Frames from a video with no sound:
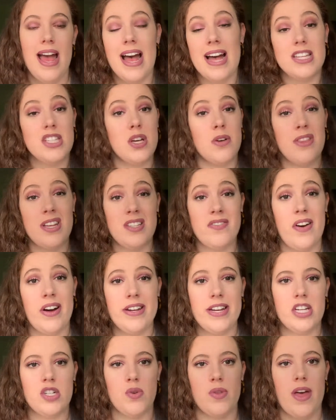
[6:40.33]
So this
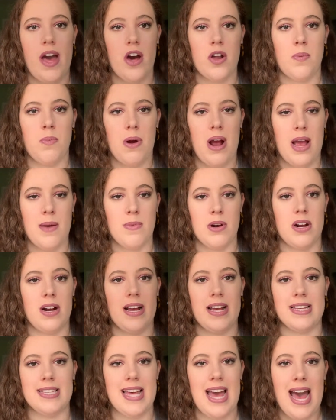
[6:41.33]
foundation without a primer
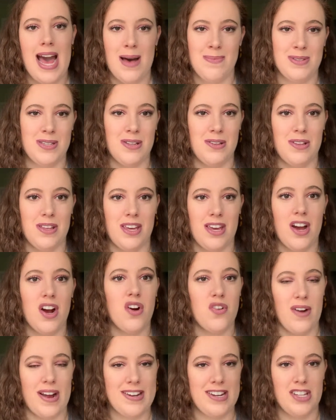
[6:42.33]
is absolutely
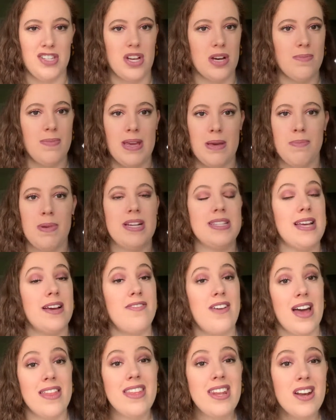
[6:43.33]
horrendous on me because I
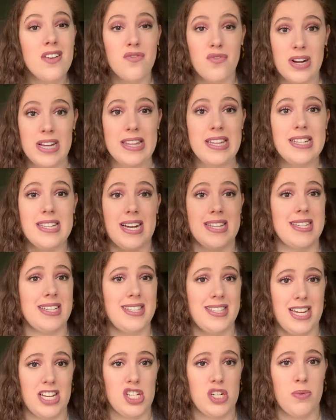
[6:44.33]
find that it really does
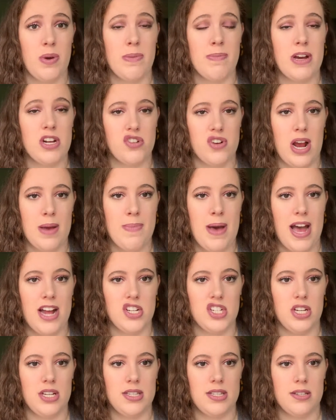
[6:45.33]
accentuate my dry
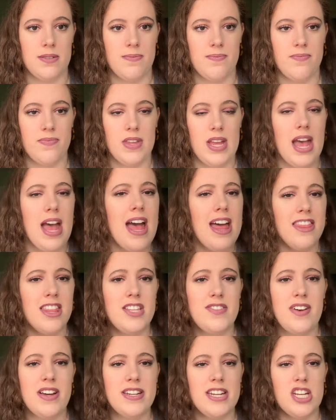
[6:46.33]
patches.
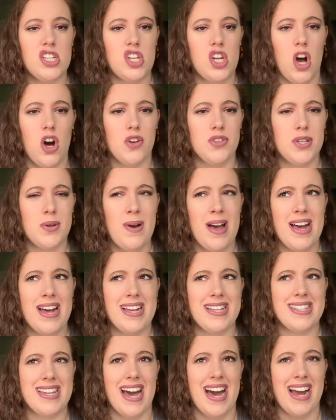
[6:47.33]
This foundation also
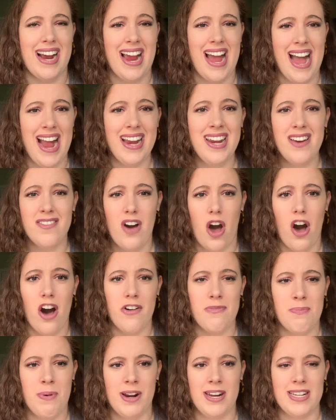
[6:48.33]
has a kind of
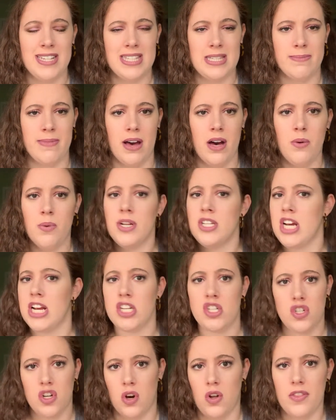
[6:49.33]
off-putting smell, which I
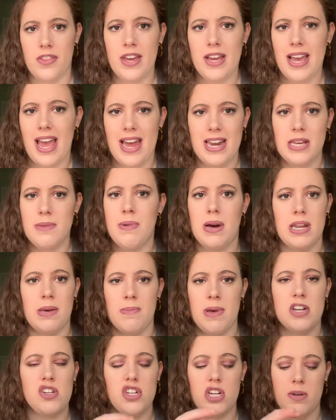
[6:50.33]
don't think anybody
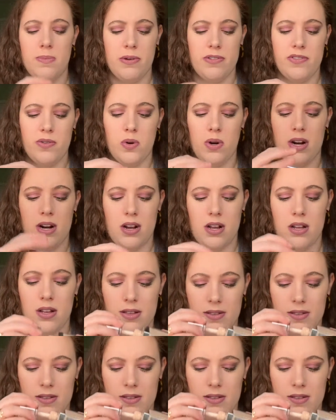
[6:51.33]
mentioned before.